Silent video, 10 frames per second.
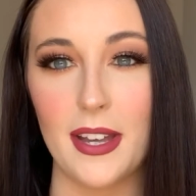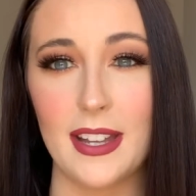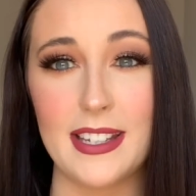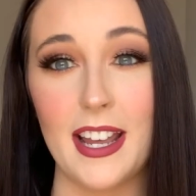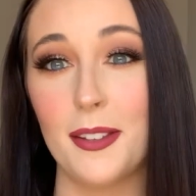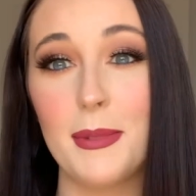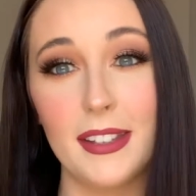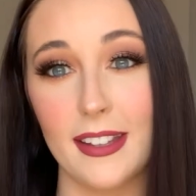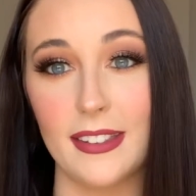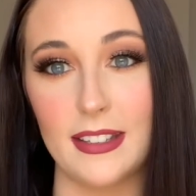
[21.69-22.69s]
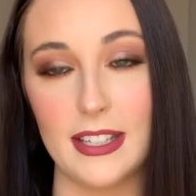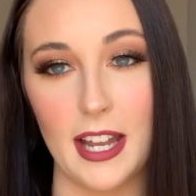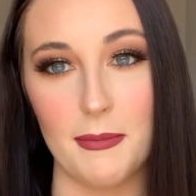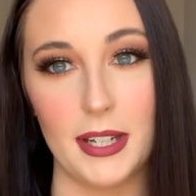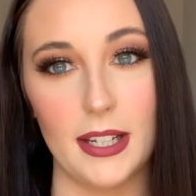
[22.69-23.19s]
It takes me less than
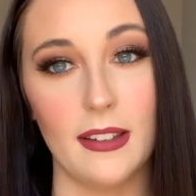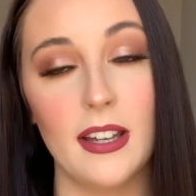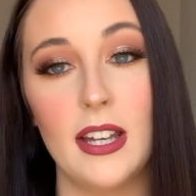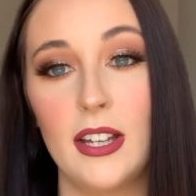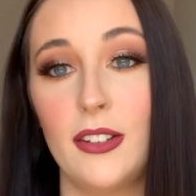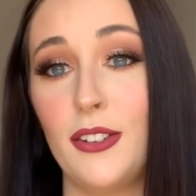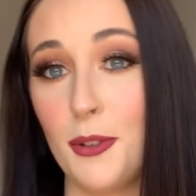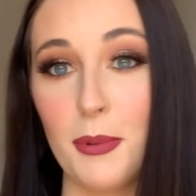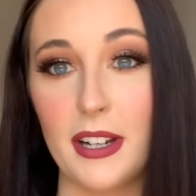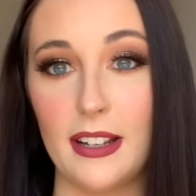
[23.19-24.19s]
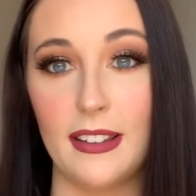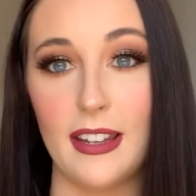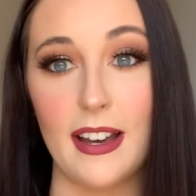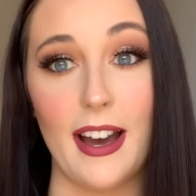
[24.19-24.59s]
10 minutes, super easy.